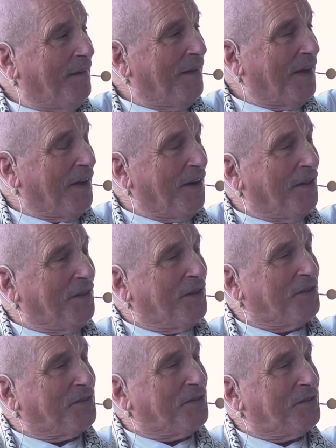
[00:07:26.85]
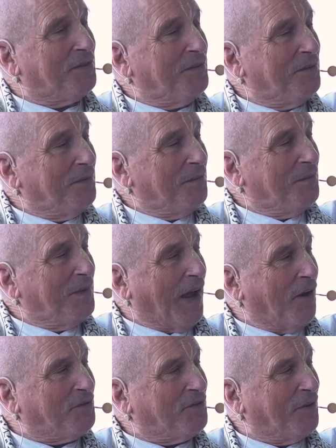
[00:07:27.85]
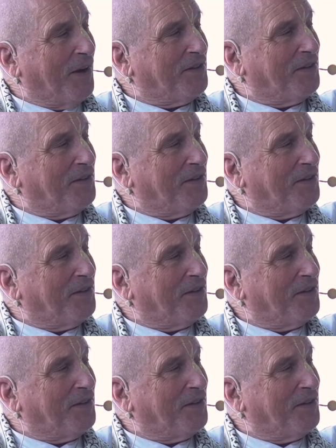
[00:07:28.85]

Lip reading: And on this outstretch